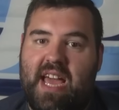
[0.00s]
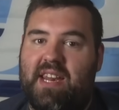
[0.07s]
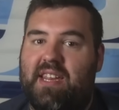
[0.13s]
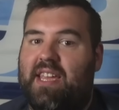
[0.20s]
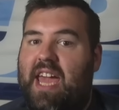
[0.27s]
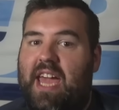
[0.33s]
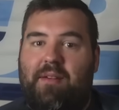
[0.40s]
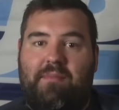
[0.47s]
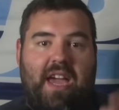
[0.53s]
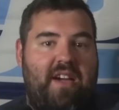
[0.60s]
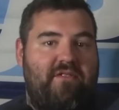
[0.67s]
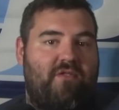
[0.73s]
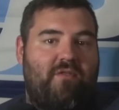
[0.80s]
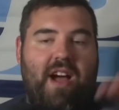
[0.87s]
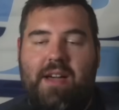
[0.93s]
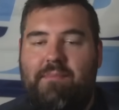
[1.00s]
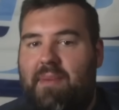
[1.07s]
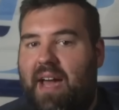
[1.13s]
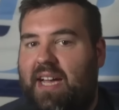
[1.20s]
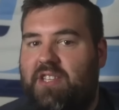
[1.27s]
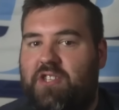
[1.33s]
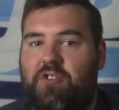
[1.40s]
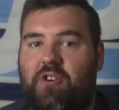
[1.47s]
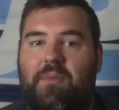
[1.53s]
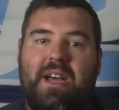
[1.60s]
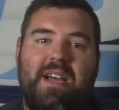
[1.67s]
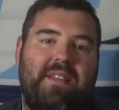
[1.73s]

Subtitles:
and Cam gave it right back to him.